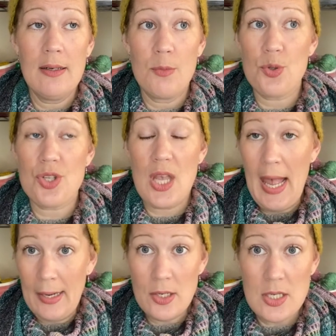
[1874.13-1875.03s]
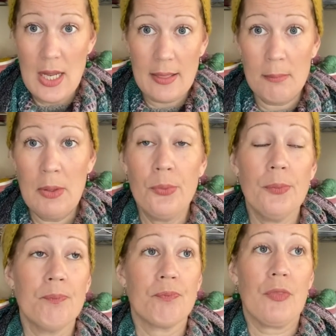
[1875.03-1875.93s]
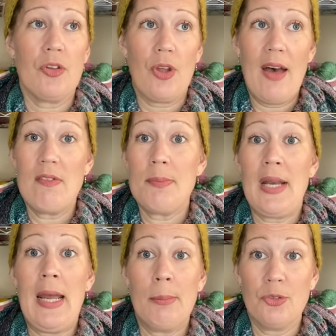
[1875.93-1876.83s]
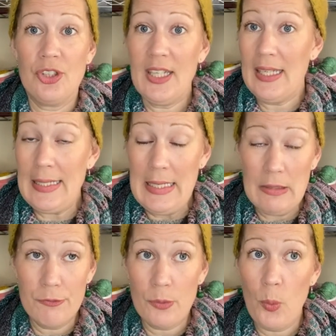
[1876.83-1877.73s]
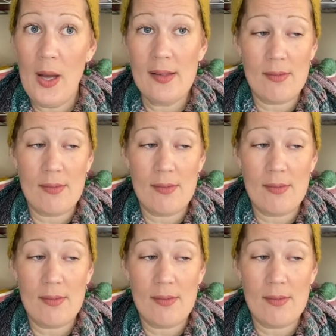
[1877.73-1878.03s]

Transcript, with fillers: It was out at the mill so I haven't been able to get any in for a while.